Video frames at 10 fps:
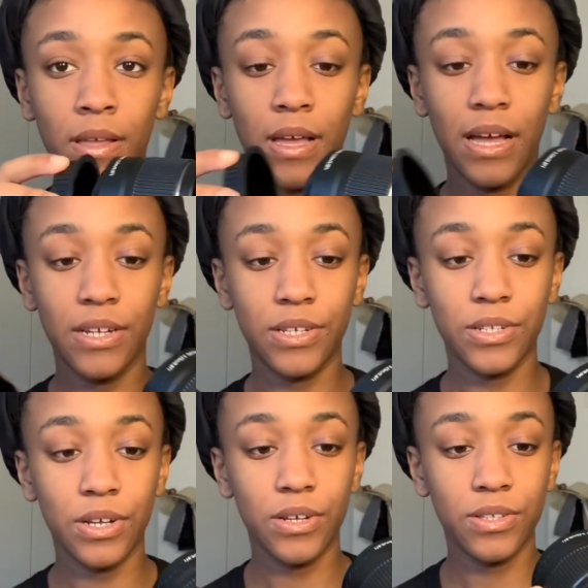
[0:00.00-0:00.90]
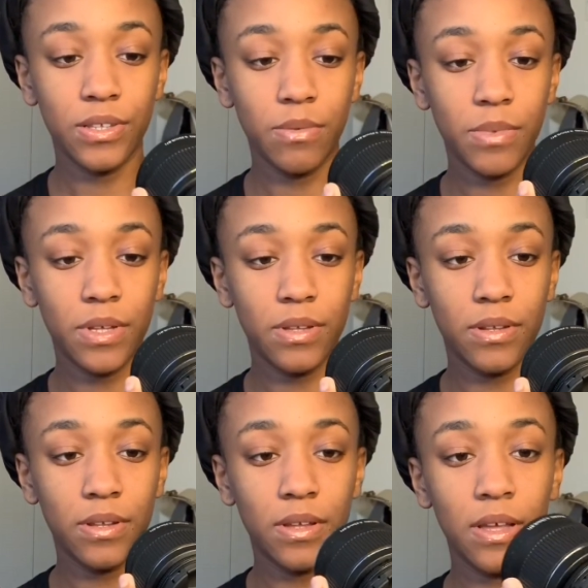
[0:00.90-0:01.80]
I just turned something.
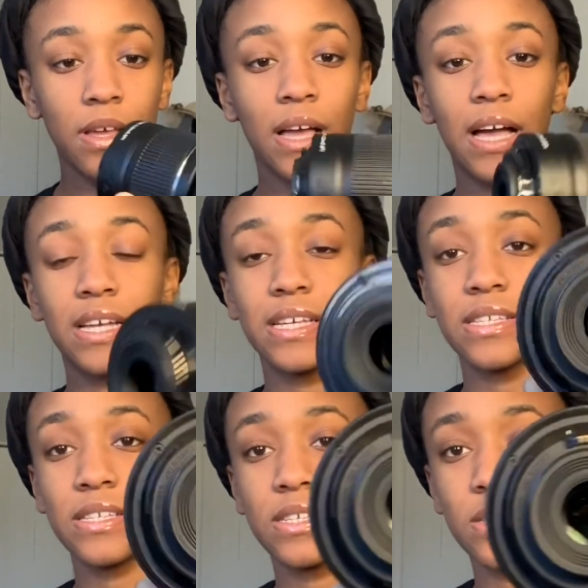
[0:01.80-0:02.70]
I guess this is the